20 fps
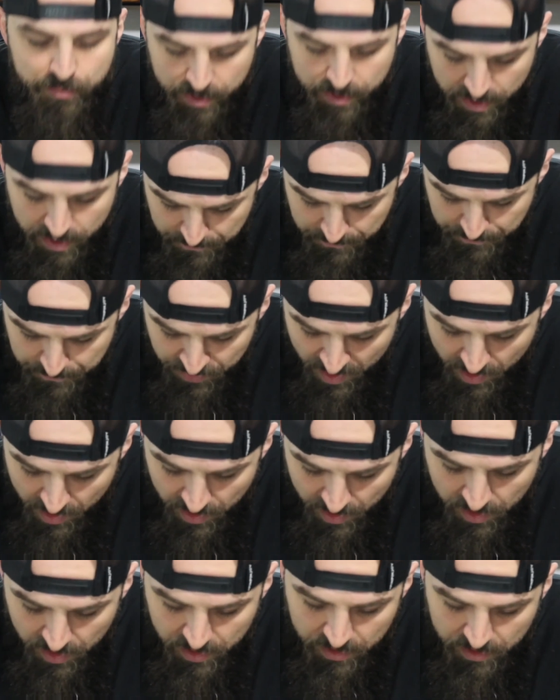But
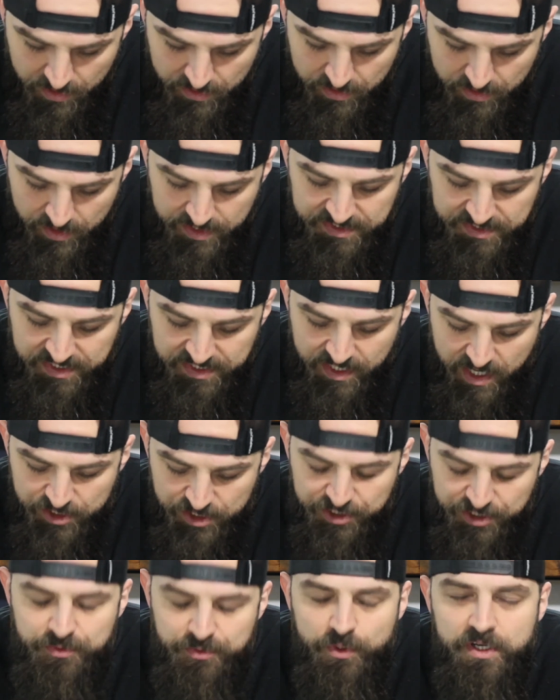like I said, I
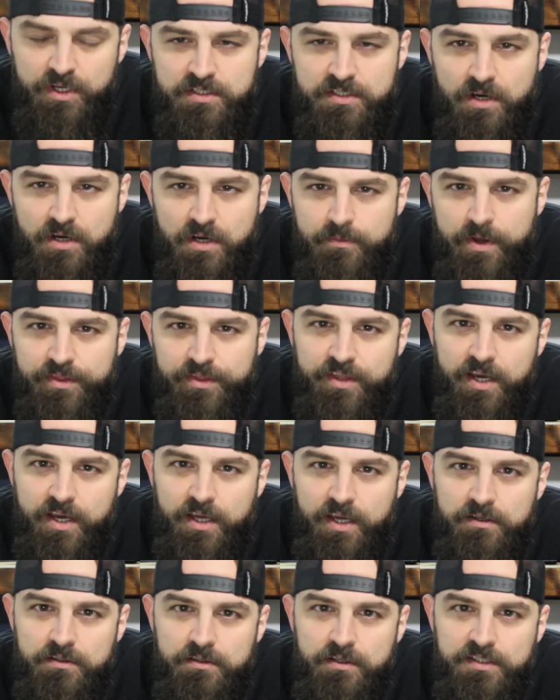just wanted to talk about that